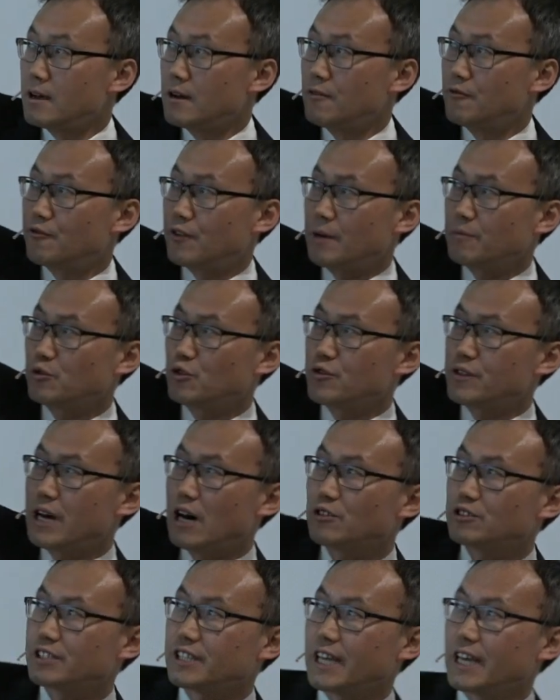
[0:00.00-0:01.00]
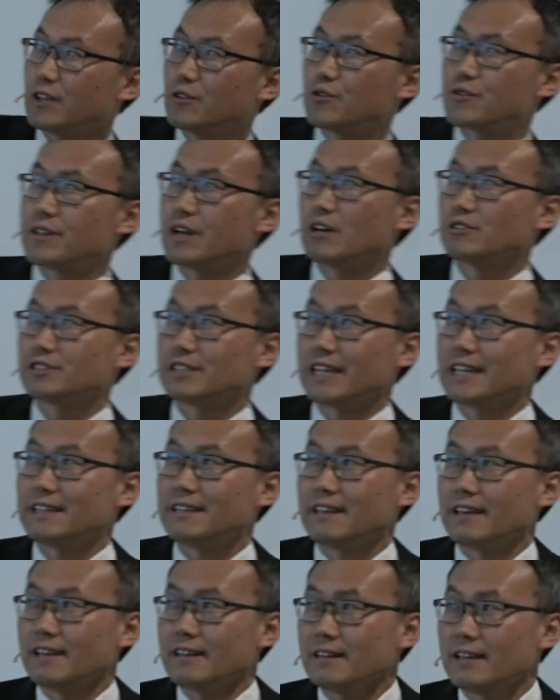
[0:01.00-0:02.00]
From 2008
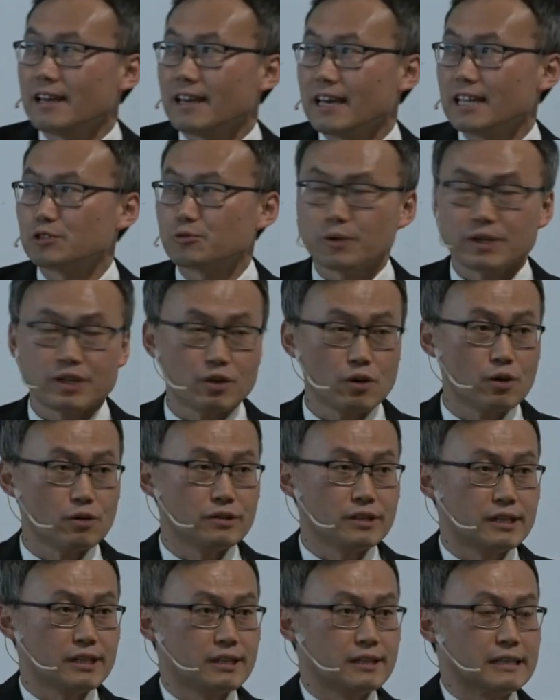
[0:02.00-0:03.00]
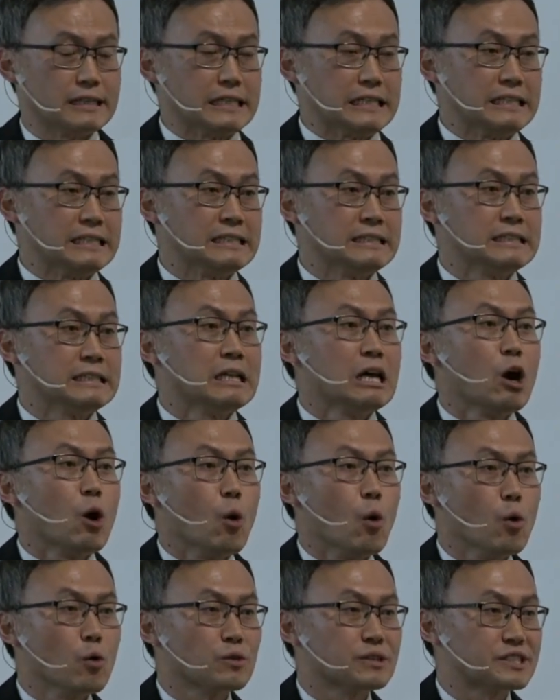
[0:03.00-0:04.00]
2018, as we know, the, in
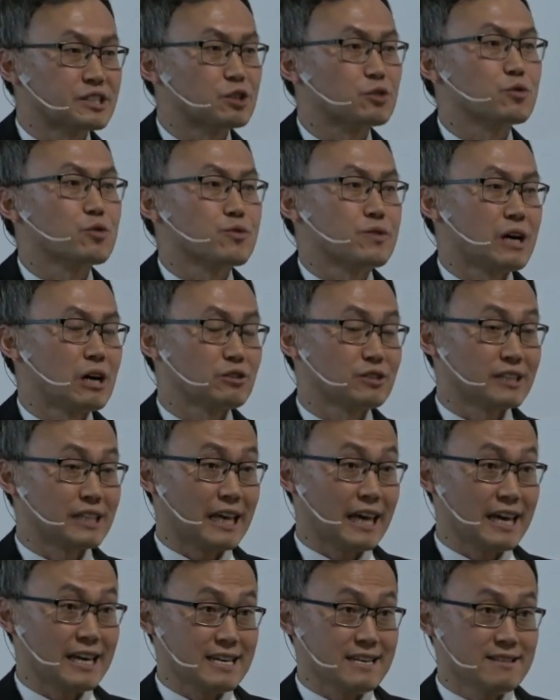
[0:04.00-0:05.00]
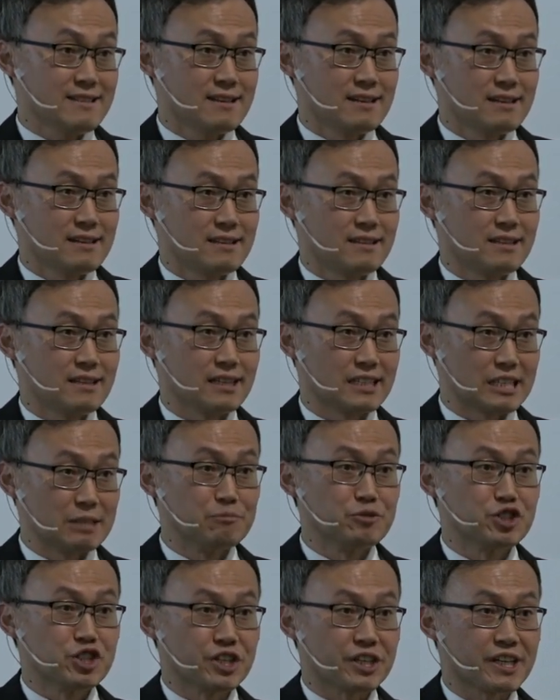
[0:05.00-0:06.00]
August 2008, the
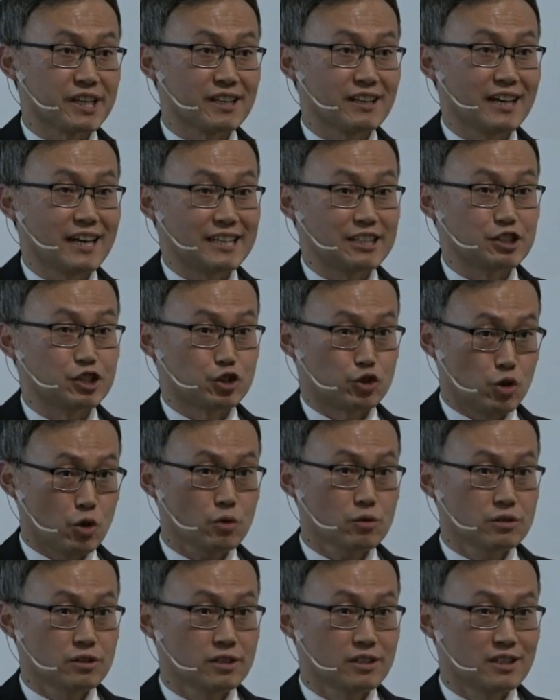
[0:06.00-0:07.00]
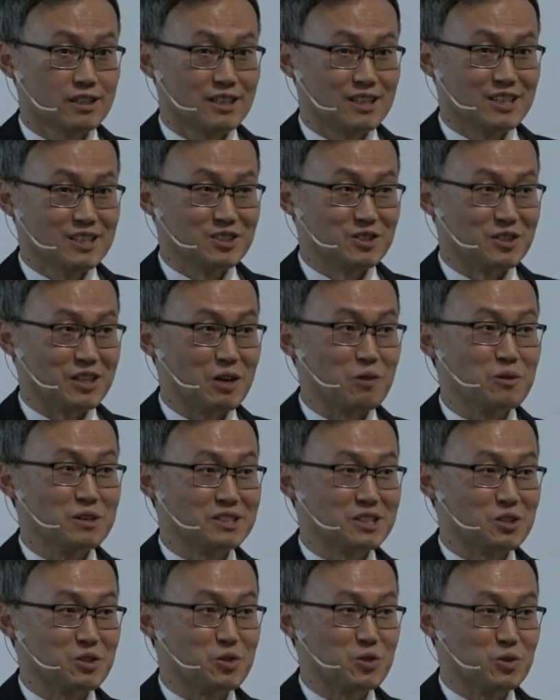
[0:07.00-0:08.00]
Kim Jong Il had a stroke. So there
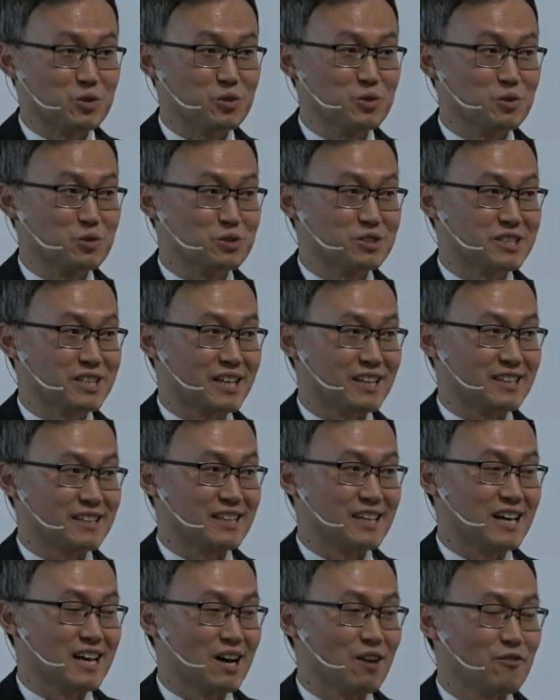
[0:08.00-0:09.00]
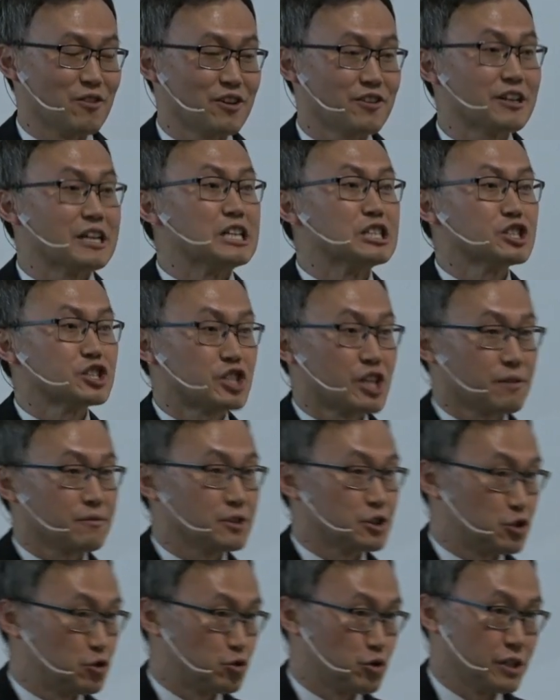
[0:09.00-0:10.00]
was a huge and a very unstable
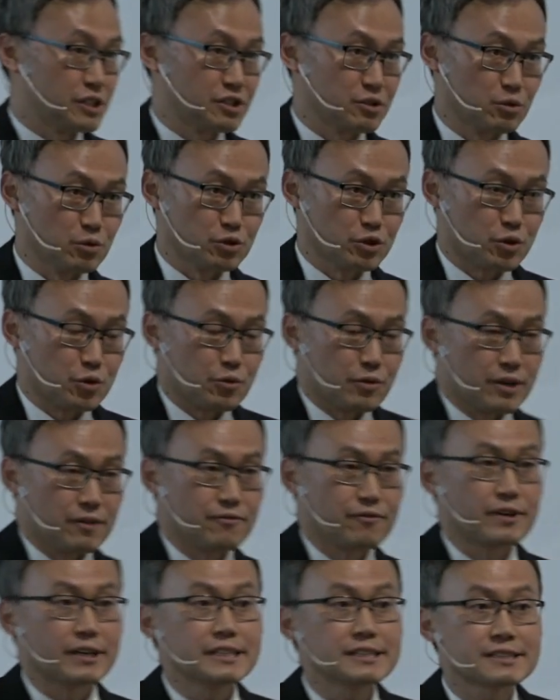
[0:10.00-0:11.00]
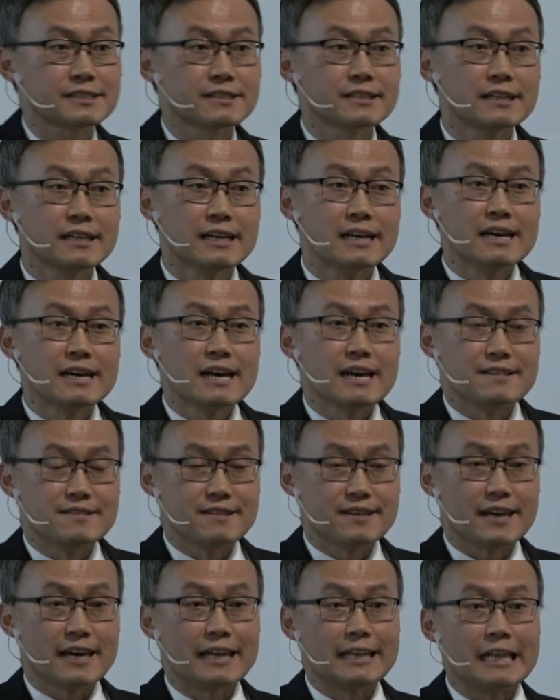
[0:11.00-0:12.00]
situation North Korea faced. And
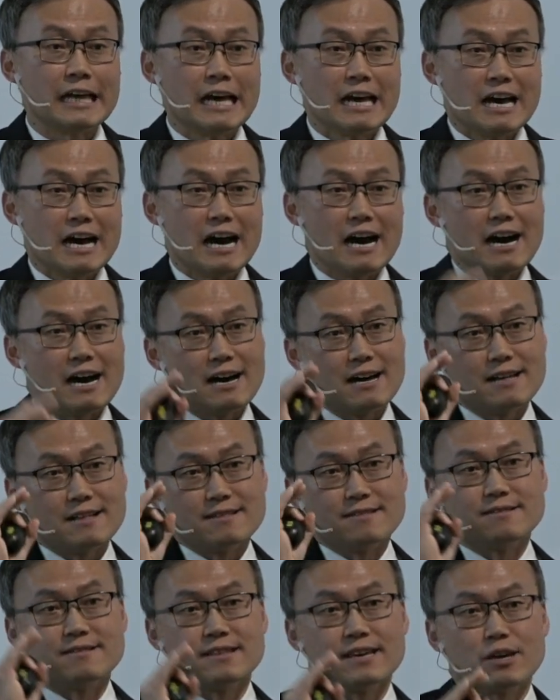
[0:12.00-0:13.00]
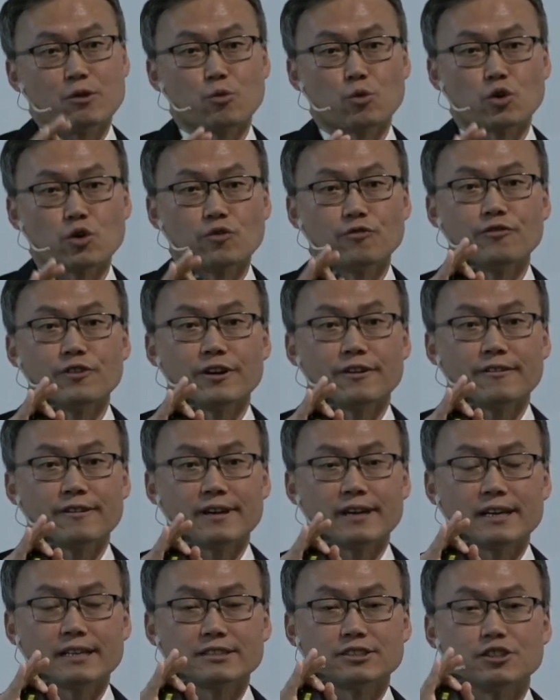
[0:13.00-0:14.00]
then uh, they were
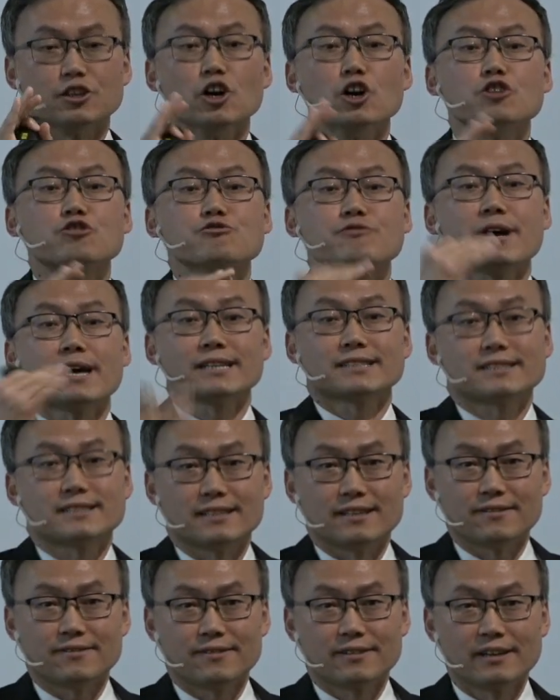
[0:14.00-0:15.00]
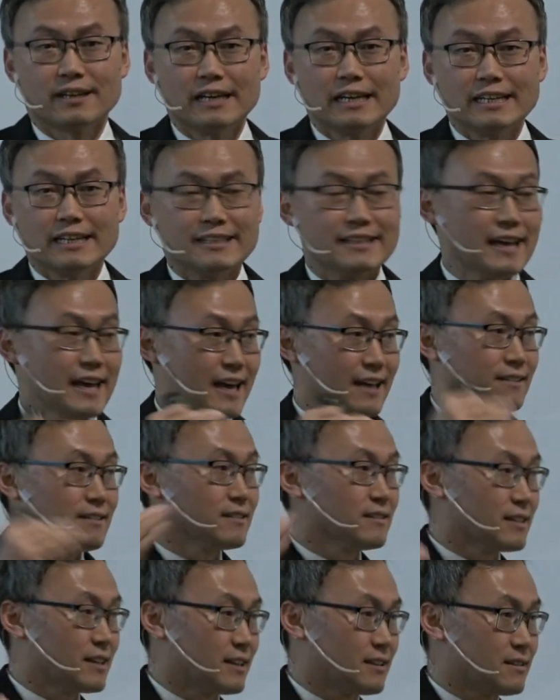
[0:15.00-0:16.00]
very aggressive in
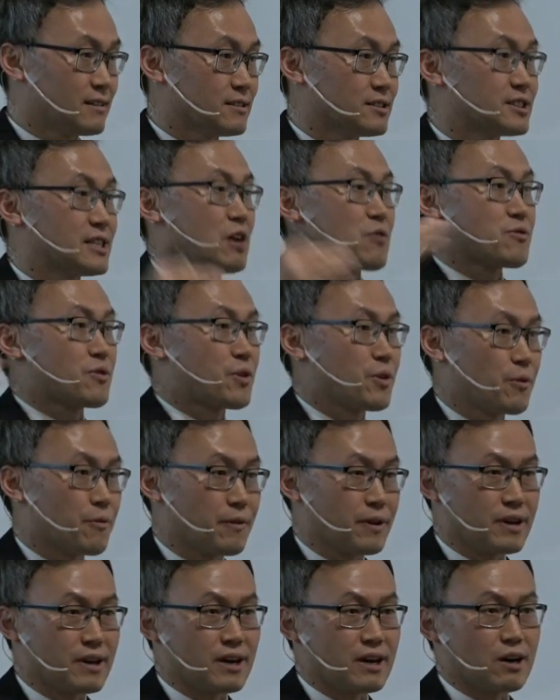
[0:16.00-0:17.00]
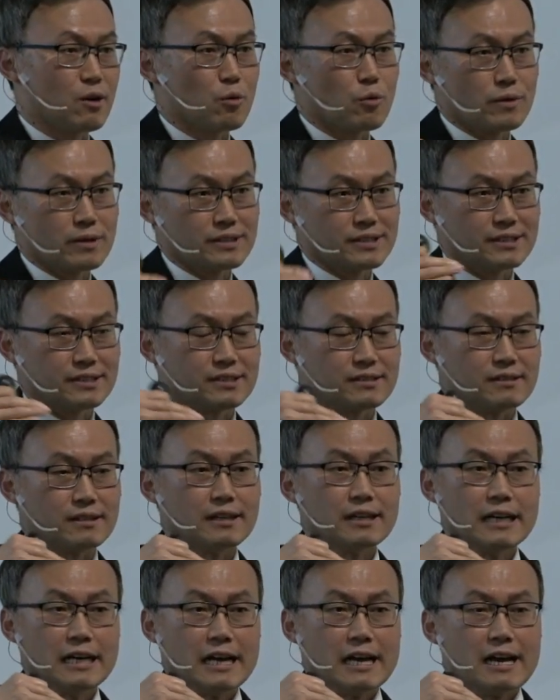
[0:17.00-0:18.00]
handling the South Korea or just uh,
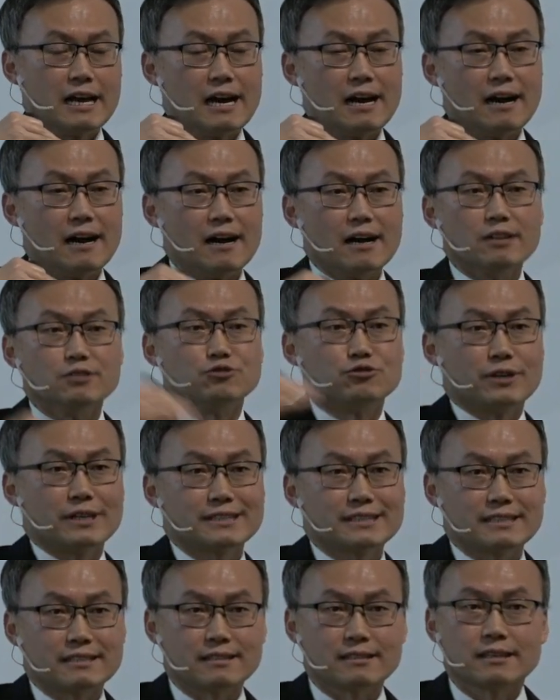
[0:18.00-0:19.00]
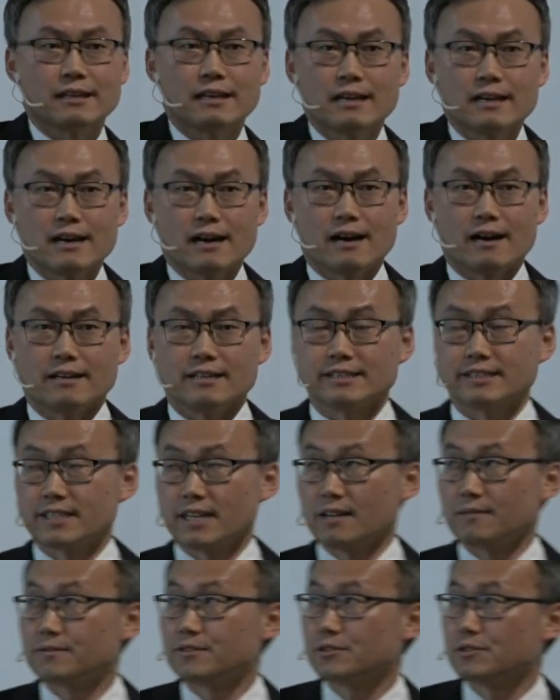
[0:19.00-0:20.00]
uh, addressing uh,
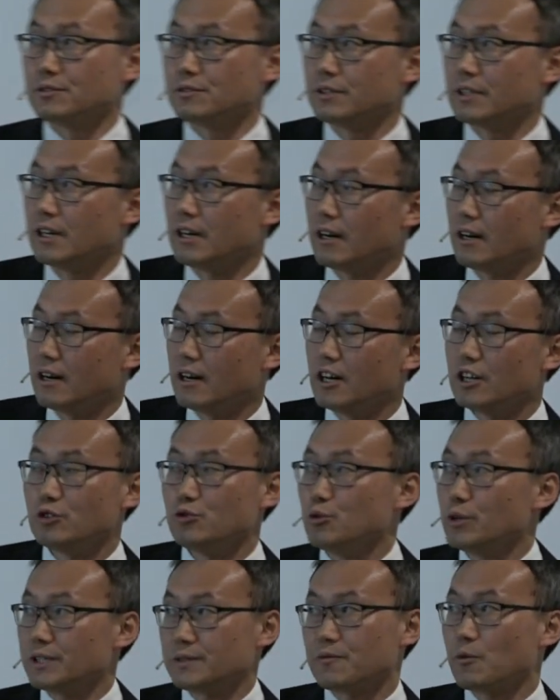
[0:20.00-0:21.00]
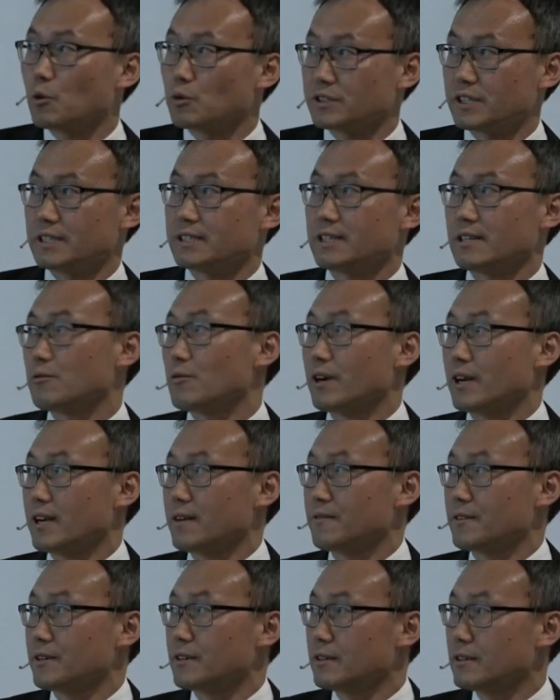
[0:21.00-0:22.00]
itself to the U.S. forces and
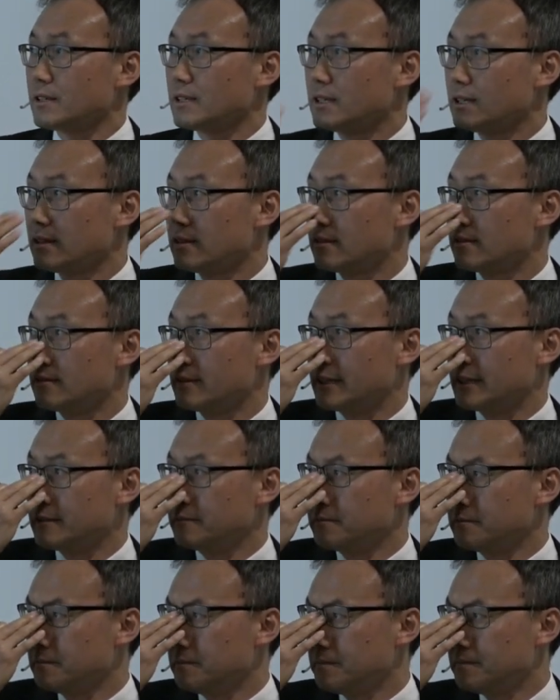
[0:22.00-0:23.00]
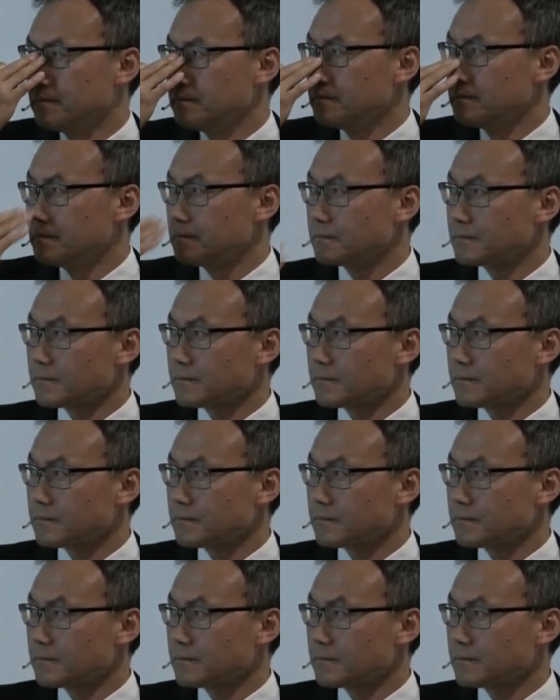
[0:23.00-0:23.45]
whatever. Right?